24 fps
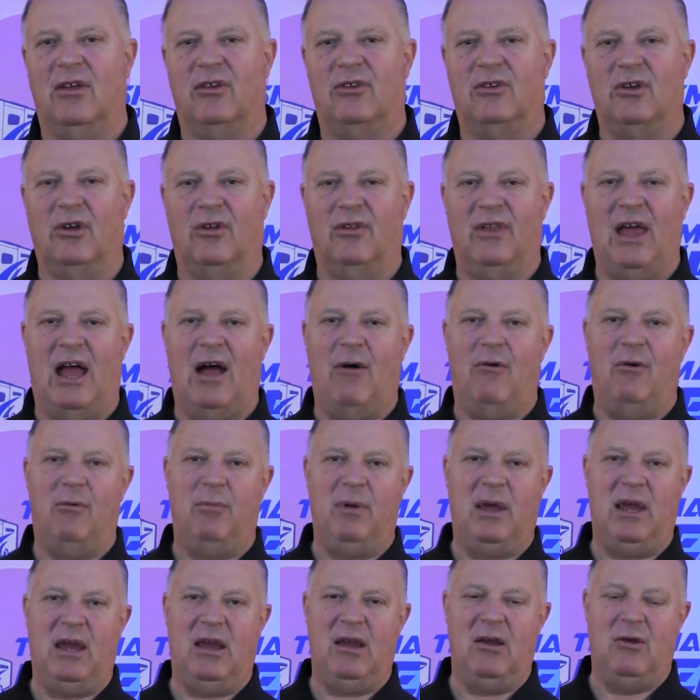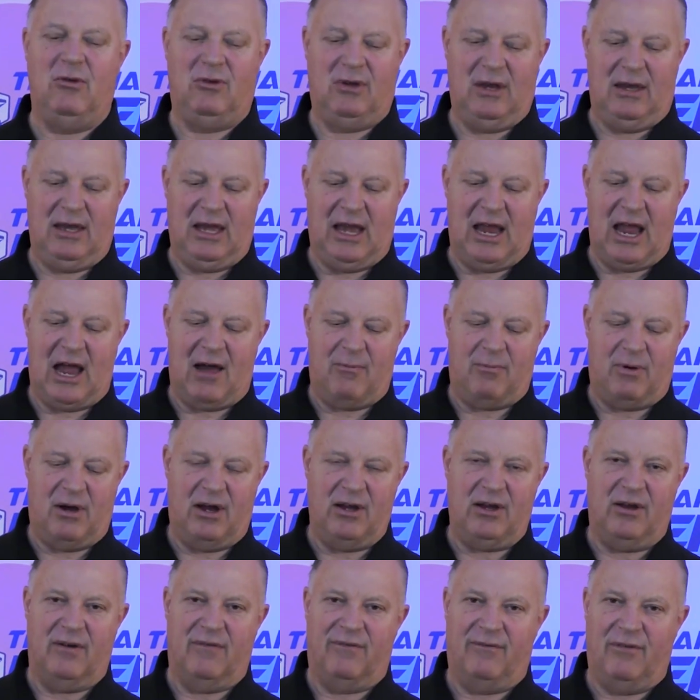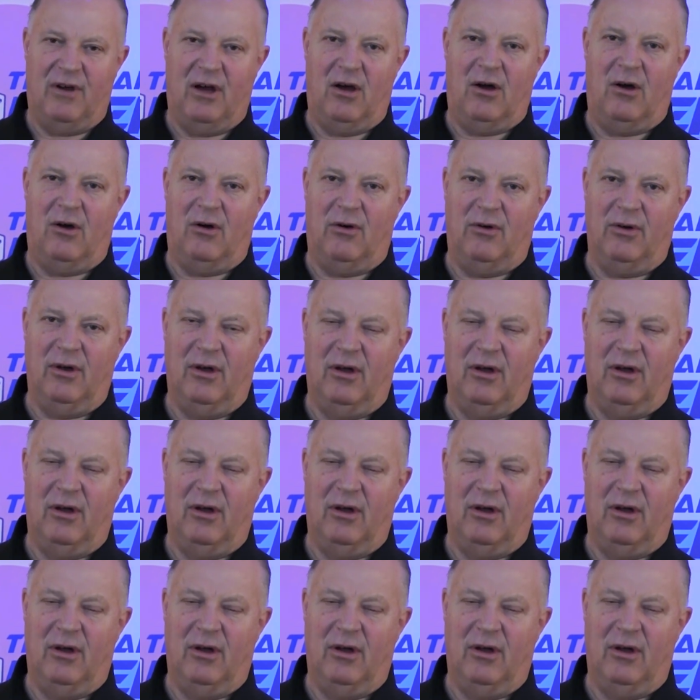So that would be using the app on your phone